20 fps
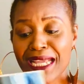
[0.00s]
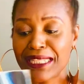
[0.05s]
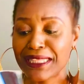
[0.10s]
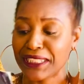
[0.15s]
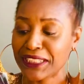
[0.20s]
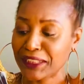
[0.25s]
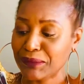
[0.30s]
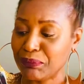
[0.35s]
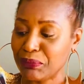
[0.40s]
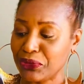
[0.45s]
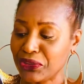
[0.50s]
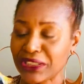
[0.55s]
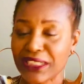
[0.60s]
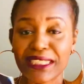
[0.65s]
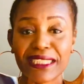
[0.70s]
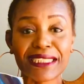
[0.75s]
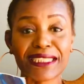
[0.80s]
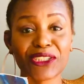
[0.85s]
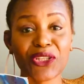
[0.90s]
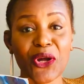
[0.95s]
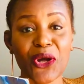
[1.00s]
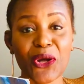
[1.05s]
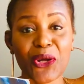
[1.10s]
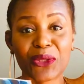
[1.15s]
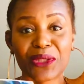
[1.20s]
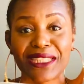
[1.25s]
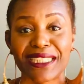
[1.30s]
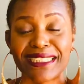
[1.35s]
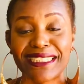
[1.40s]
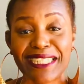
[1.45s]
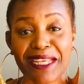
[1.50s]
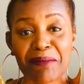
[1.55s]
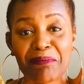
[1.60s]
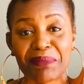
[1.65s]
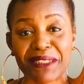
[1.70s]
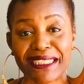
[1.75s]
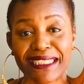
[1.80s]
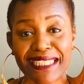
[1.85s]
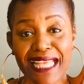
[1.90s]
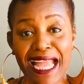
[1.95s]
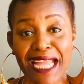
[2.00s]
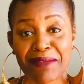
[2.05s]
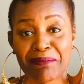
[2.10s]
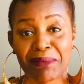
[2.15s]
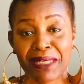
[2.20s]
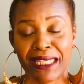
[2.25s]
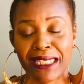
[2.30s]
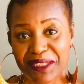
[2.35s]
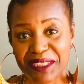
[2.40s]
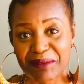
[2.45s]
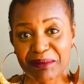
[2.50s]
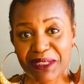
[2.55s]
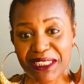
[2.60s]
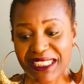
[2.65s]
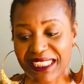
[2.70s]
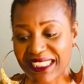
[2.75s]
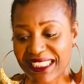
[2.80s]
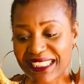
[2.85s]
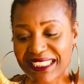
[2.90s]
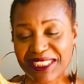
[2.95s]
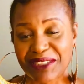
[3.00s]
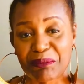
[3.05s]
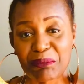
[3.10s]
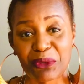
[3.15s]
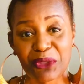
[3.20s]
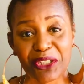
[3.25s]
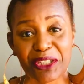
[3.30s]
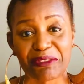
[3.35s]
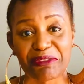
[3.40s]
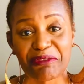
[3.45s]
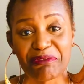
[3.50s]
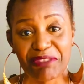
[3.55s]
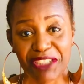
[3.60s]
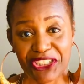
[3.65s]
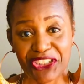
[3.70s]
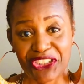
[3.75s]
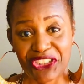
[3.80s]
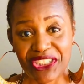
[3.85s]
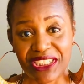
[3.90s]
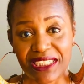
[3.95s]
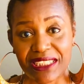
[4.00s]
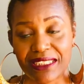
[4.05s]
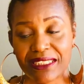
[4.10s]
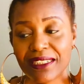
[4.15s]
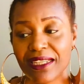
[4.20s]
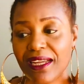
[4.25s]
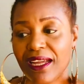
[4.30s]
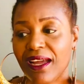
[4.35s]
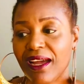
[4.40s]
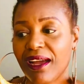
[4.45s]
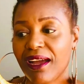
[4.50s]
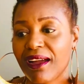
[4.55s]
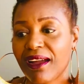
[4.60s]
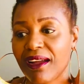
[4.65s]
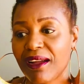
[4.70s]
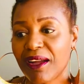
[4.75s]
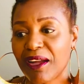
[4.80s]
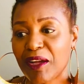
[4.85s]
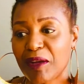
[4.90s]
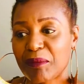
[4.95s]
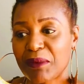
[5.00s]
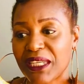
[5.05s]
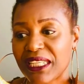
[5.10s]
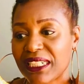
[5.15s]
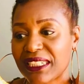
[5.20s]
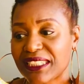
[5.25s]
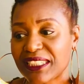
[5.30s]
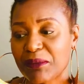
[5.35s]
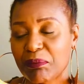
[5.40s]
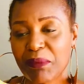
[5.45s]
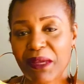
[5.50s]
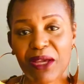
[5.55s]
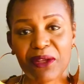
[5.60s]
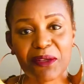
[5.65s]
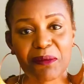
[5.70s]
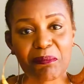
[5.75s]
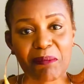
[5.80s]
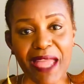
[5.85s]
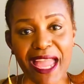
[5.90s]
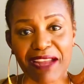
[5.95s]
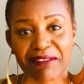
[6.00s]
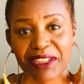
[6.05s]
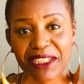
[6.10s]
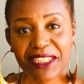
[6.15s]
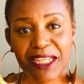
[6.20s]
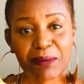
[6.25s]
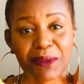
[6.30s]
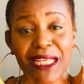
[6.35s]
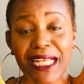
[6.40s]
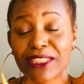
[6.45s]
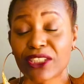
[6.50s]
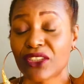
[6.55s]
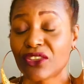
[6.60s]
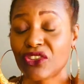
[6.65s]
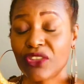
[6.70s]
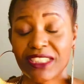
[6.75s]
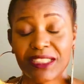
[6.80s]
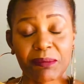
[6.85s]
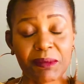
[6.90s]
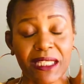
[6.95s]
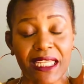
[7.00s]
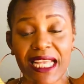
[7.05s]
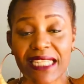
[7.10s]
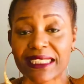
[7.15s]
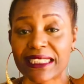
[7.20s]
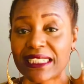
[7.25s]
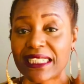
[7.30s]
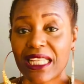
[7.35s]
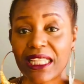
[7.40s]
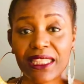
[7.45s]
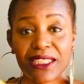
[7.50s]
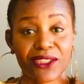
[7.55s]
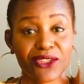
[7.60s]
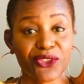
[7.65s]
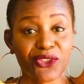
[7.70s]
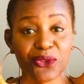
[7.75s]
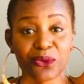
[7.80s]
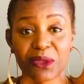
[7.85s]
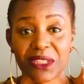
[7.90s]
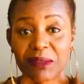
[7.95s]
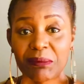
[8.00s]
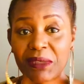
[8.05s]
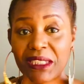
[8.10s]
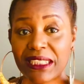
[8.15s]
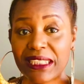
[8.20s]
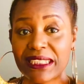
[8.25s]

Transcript: This book is called The Temp Assignment. To me, it is a book of fiction. It is about a married couple. Trust me, it has nothing to do with me.